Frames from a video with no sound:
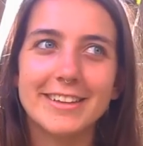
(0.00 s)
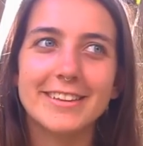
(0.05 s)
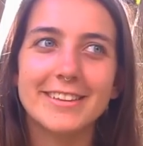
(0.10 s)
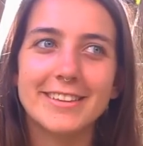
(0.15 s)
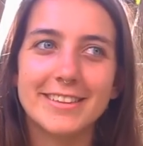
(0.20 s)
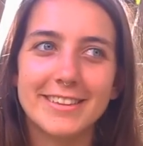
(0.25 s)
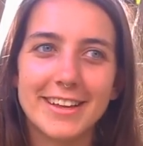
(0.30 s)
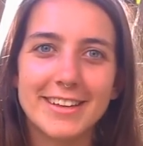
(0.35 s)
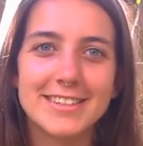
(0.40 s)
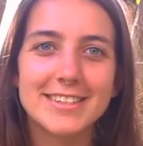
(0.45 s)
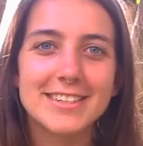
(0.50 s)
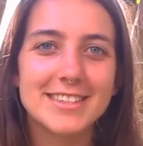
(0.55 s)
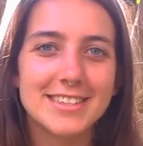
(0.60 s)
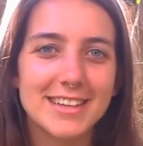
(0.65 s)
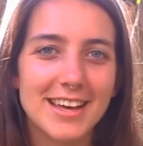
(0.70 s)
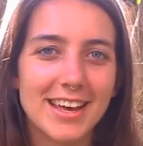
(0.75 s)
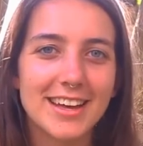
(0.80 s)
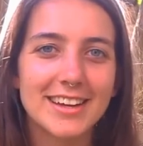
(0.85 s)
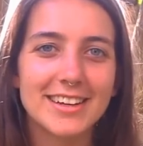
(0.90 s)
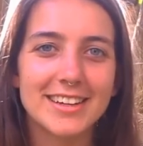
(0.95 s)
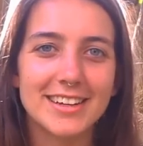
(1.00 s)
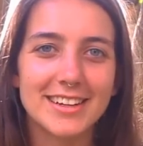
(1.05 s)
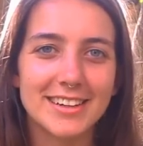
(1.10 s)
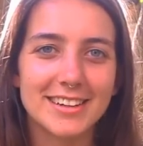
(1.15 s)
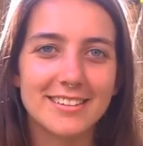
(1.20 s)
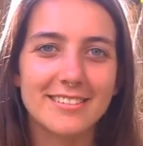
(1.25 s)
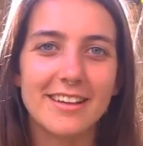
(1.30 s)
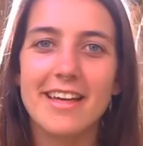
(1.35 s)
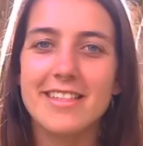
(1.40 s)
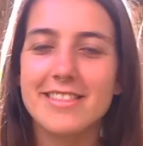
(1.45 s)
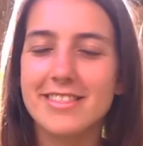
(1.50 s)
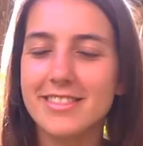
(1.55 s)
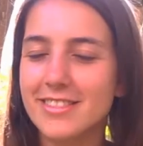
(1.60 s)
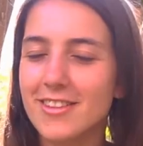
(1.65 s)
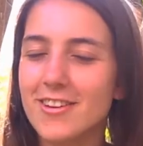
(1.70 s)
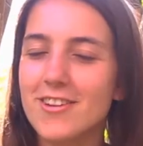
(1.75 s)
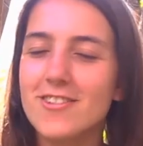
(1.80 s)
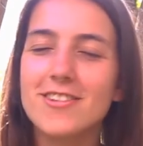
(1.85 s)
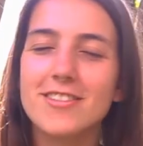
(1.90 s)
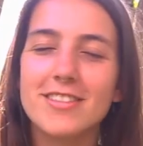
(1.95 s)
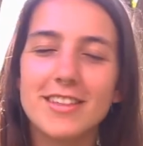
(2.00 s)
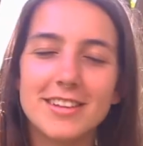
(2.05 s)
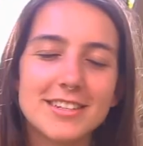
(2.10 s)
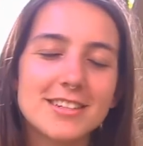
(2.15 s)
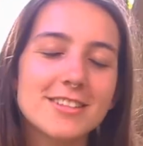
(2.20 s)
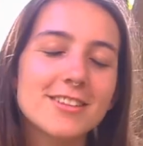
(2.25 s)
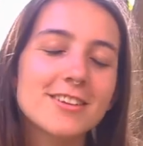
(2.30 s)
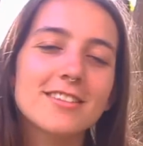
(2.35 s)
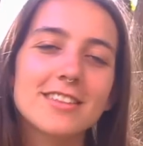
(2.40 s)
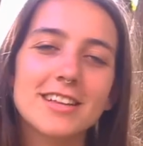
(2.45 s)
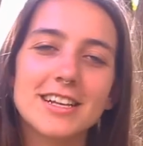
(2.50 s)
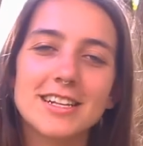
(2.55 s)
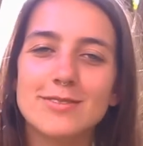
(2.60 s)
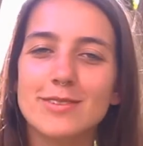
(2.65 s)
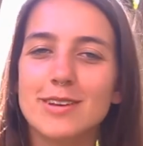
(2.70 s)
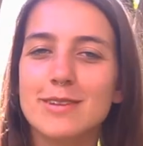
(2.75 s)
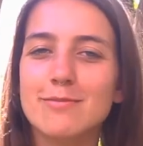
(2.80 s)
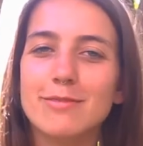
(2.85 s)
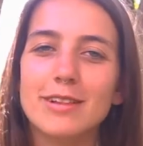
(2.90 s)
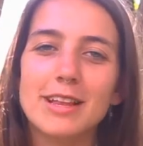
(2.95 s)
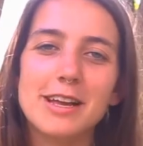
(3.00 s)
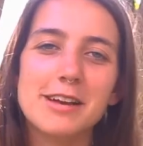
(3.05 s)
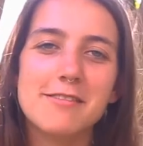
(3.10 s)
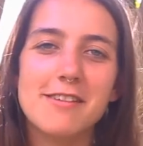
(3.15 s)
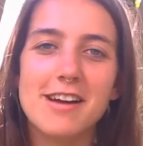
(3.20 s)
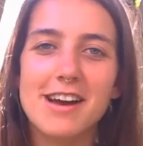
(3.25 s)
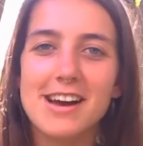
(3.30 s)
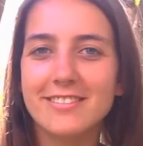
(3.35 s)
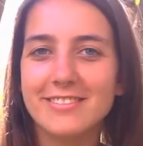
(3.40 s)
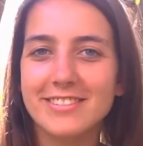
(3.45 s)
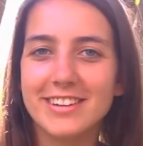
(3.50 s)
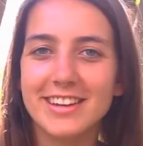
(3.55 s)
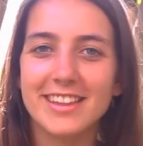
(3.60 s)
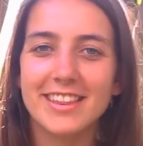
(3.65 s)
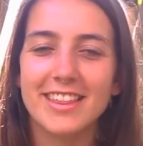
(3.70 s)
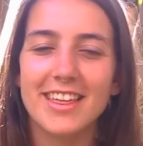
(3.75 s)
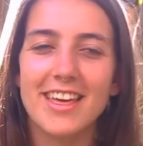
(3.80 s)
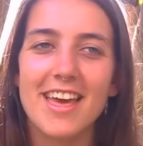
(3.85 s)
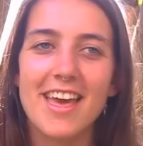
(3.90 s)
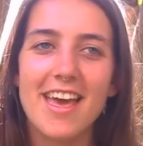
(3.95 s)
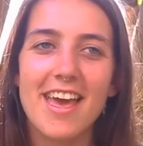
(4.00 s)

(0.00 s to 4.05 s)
that's exciting. I know that there's a lot of things we can play around with,